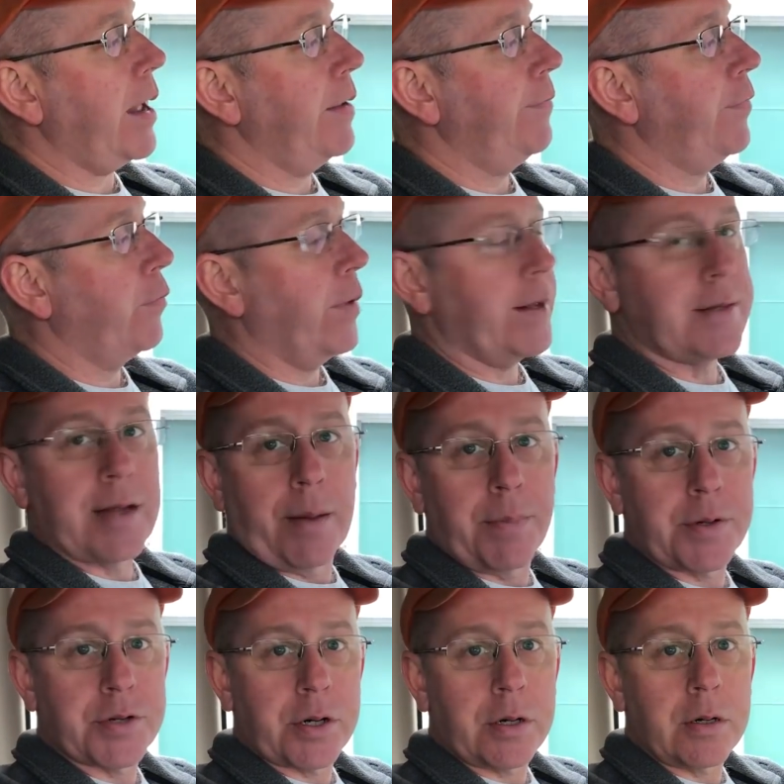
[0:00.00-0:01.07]
infrared
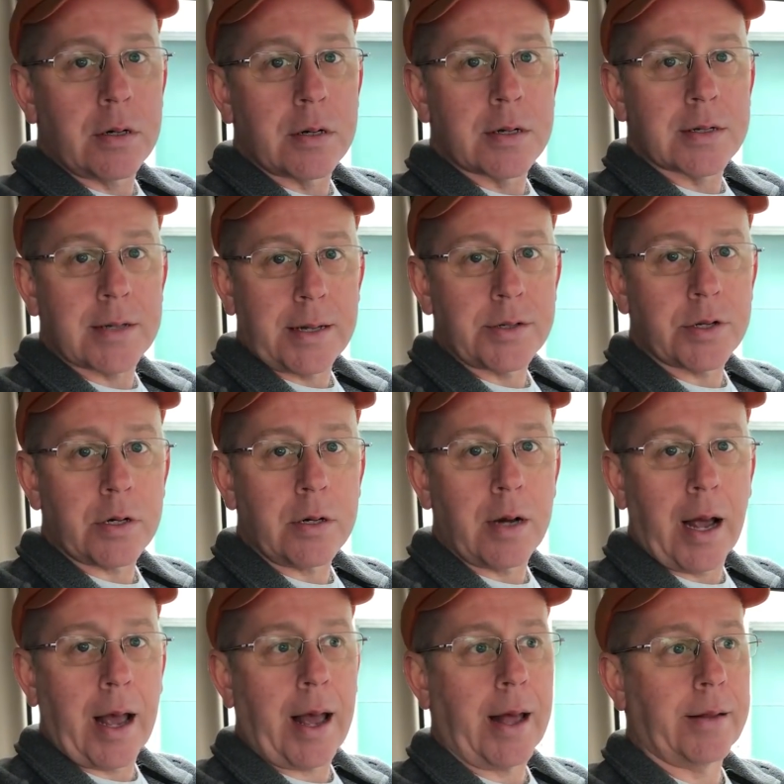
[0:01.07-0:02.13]
temperature sensor,
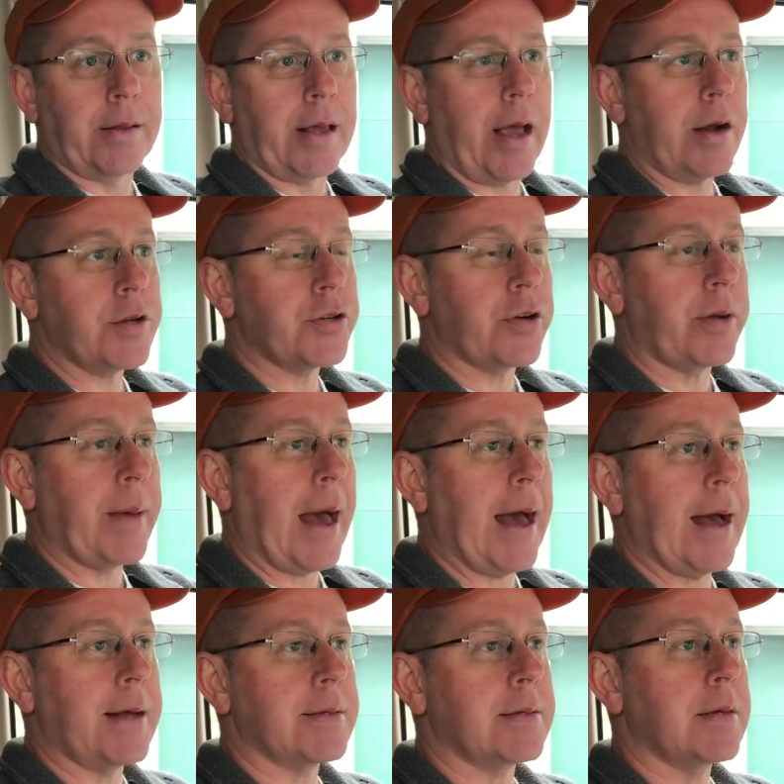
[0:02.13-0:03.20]
and the Airstream
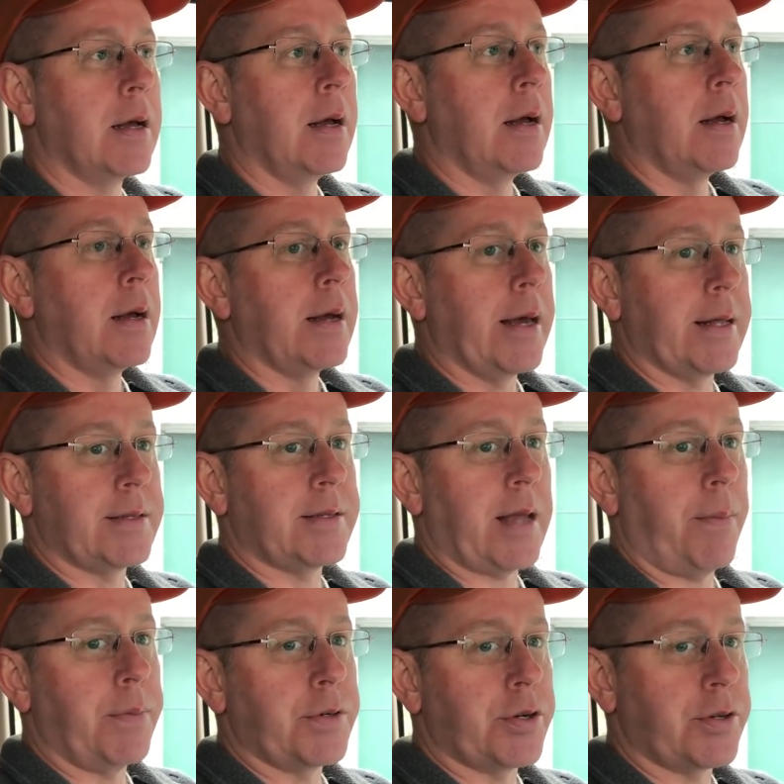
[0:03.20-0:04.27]
has its
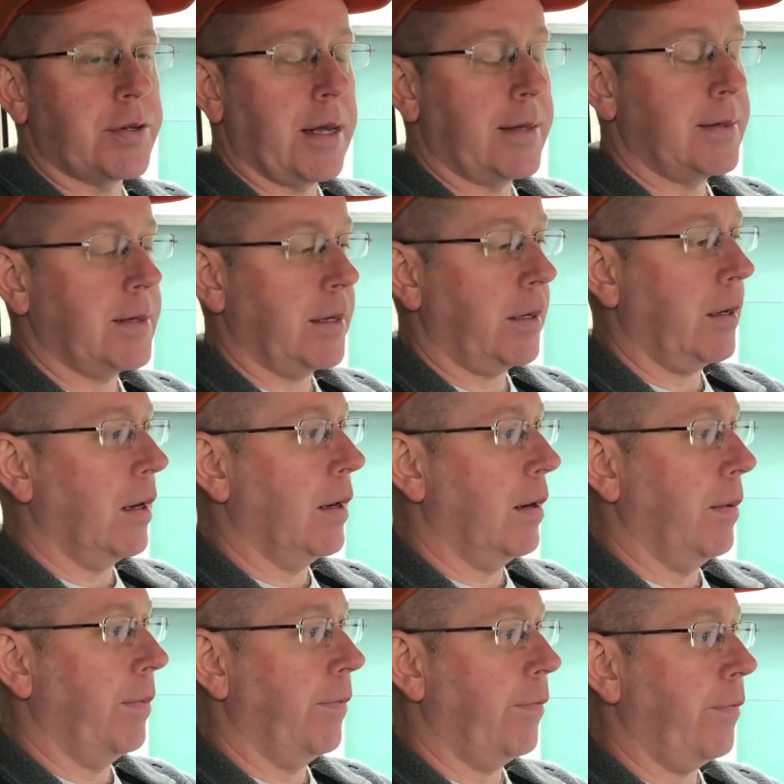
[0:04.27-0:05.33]
temperature sensing
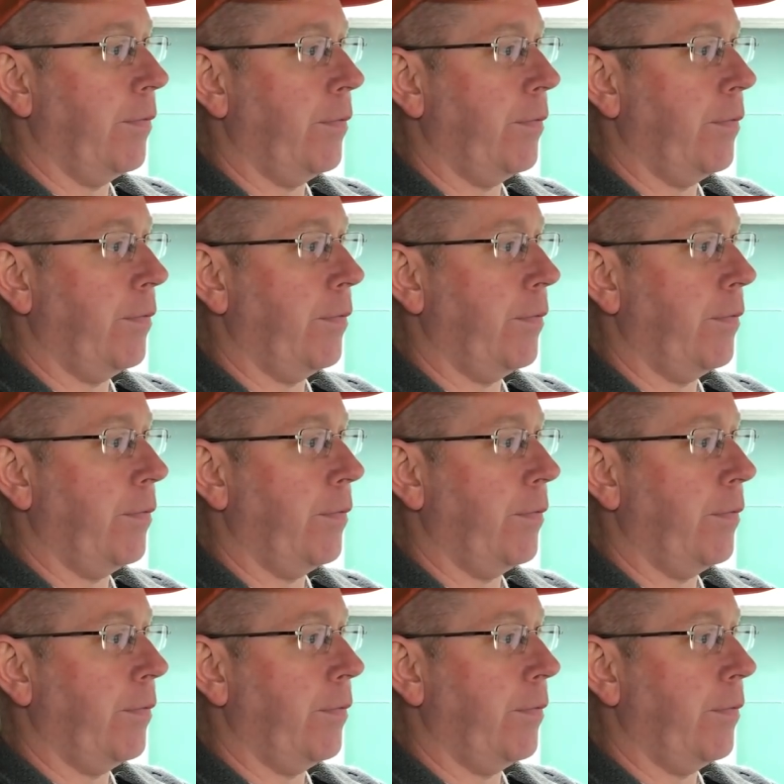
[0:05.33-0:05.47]
um,